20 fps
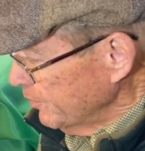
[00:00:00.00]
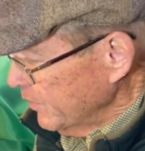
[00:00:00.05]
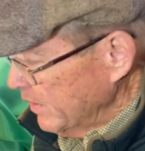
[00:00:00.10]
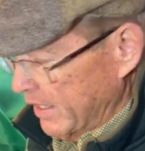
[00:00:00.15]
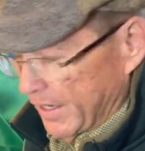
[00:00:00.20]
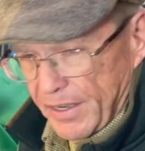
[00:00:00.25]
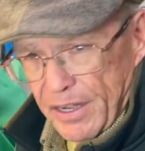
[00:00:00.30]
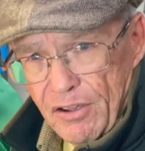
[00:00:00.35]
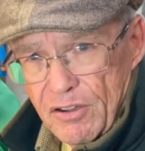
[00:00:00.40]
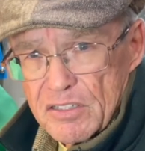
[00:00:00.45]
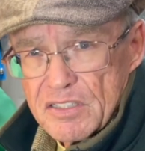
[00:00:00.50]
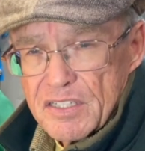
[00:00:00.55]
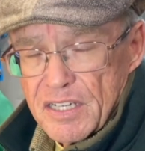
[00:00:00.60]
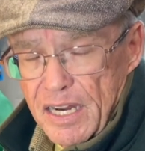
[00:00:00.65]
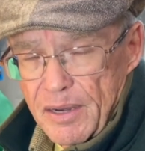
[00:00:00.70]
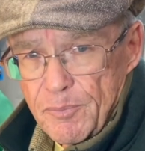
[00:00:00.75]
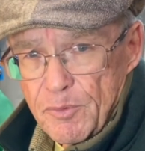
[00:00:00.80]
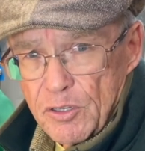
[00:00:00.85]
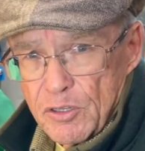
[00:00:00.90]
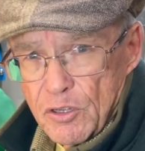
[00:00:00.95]
And now it's
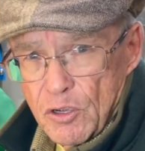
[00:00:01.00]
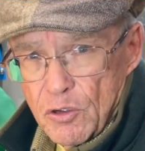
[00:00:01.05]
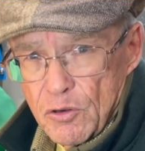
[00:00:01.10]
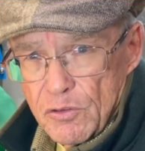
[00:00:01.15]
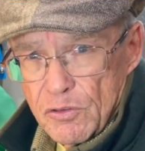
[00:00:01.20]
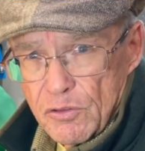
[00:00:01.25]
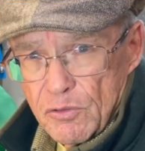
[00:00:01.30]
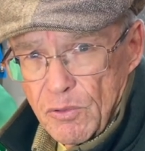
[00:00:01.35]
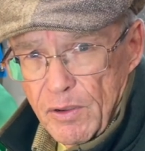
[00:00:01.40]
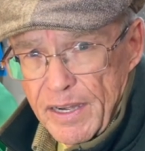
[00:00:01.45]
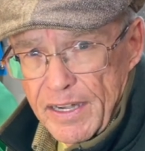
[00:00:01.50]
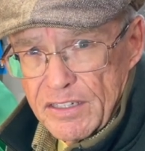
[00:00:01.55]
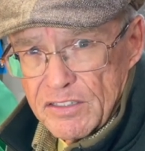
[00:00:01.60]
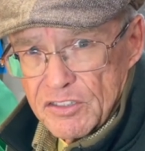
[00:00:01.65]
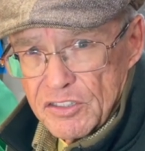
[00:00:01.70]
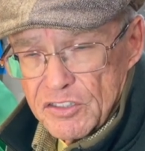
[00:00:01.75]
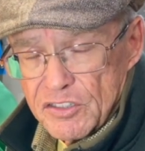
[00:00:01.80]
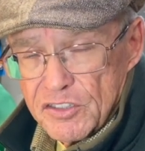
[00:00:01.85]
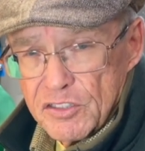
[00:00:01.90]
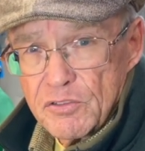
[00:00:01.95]
time to go to the range
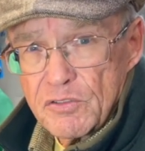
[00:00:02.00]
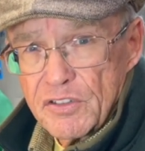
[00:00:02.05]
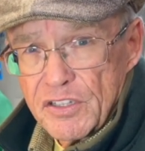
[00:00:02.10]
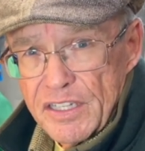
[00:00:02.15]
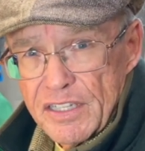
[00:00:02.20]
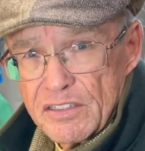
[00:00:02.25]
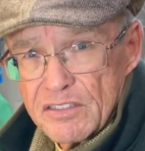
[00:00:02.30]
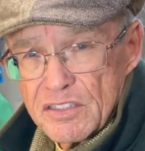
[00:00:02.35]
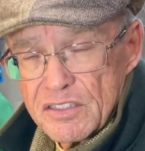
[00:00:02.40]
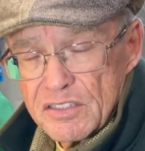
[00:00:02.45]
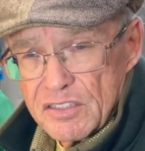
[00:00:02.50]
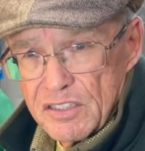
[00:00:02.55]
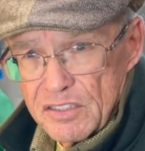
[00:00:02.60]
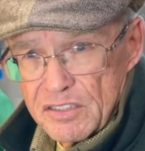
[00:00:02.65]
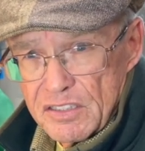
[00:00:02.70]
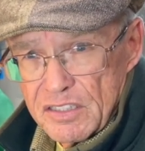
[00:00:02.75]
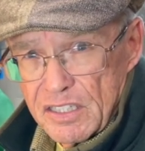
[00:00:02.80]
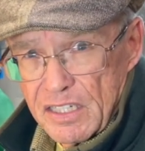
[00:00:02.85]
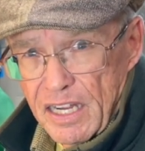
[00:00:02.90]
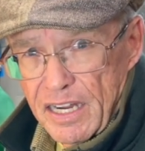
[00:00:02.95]
and shoot these, just
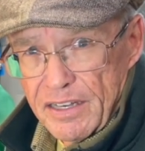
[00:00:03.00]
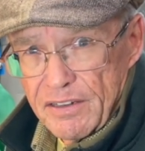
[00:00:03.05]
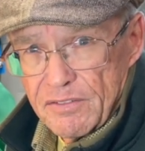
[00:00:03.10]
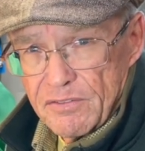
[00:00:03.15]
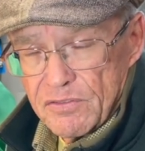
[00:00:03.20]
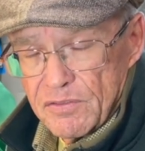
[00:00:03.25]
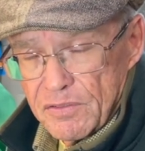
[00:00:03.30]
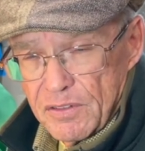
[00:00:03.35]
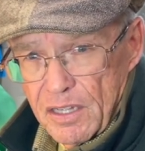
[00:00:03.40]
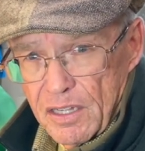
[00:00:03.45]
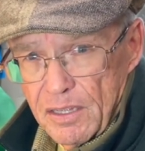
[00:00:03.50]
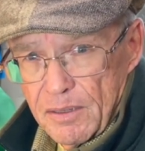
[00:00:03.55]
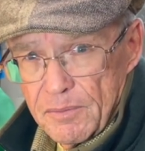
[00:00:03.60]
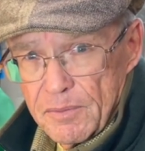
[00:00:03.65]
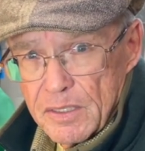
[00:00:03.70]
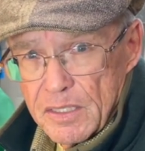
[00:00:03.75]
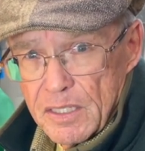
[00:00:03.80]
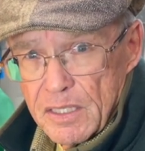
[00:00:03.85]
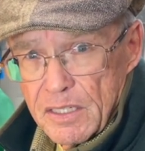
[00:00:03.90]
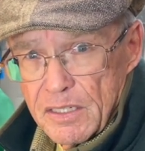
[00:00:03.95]
to kind of
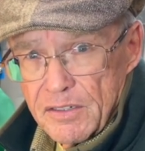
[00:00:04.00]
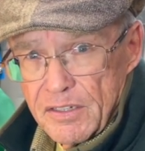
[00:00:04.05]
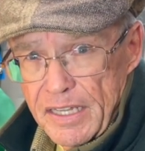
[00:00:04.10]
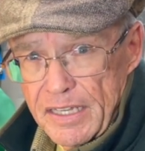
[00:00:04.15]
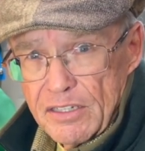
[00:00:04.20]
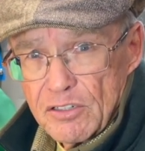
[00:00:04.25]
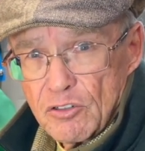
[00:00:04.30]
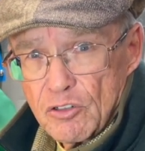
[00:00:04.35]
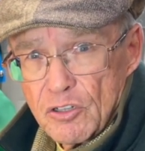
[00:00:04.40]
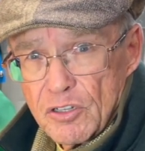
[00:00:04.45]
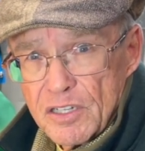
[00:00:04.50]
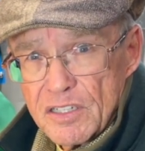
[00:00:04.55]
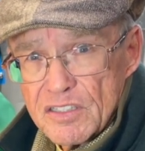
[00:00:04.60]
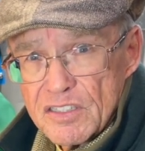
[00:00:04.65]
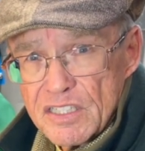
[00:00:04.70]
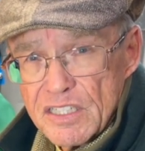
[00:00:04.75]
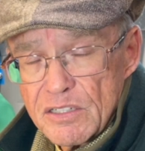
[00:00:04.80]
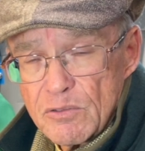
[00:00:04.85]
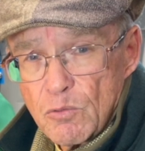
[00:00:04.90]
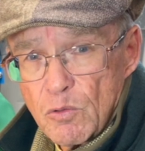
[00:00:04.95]
take a look and
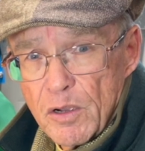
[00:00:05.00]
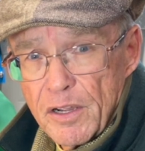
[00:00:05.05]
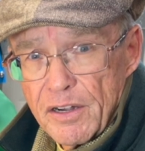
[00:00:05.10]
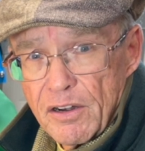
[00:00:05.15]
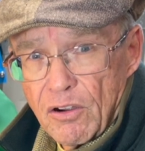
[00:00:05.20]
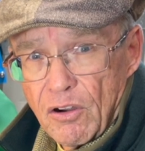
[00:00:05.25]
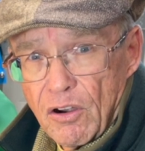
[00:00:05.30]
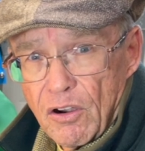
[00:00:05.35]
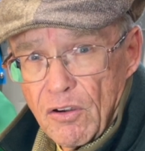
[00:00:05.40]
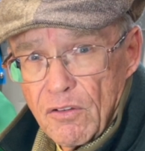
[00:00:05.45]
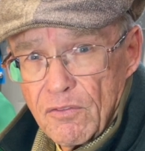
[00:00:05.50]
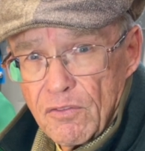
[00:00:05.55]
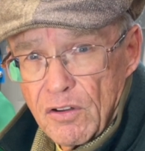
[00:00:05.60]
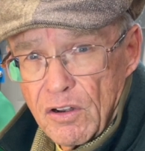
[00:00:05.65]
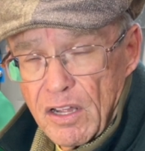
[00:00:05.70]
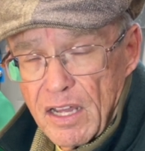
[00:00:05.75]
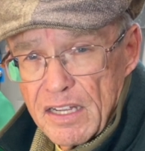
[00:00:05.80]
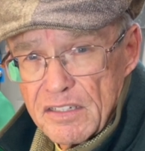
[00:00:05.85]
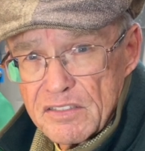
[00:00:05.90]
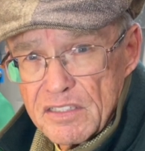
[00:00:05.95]
see what our
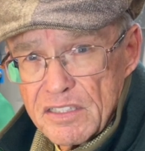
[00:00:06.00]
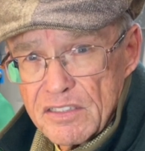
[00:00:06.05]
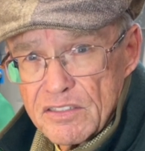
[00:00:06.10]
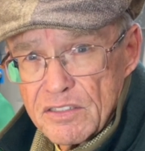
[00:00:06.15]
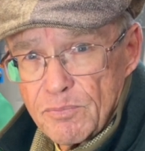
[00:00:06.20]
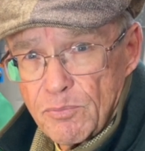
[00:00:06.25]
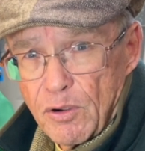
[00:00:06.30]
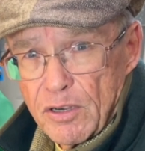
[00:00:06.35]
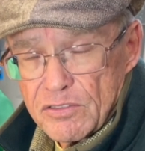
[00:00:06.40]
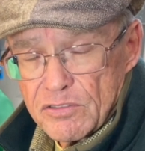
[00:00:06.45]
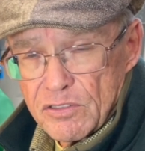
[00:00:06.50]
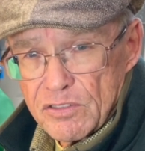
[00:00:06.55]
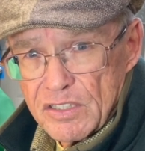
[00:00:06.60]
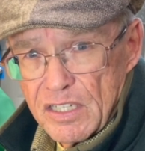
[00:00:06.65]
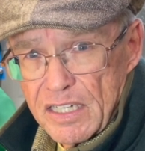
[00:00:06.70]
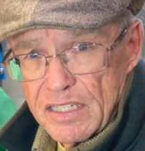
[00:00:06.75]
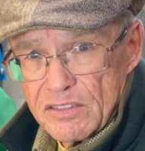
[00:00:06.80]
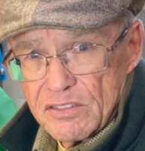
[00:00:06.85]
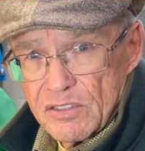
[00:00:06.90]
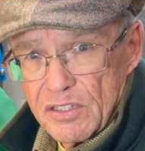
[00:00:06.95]
velocities and pressure
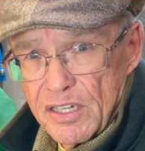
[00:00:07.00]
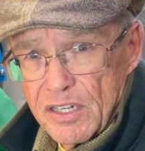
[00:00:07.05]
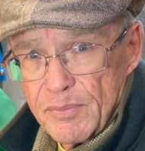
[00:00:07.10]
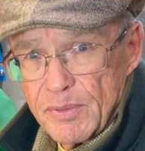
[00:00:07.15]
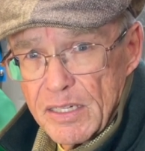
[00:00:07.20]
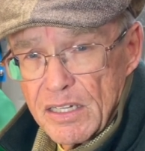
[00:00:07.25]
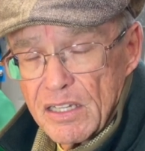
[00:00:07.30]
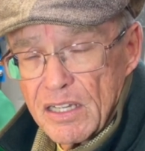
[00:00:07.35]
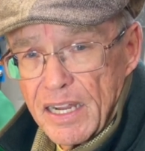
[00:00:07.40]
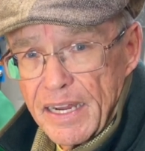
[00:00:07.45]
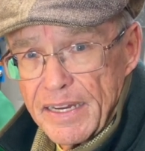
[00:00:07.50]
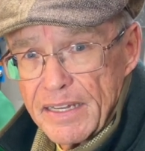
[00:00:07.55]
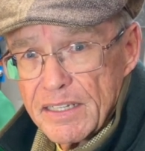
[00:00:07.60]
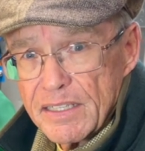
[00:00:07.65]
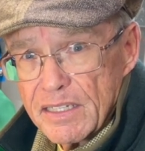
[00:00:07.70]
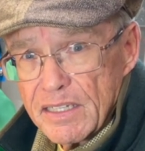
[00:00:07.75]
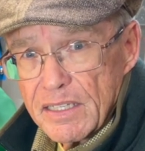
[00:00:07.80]
signs are going to be like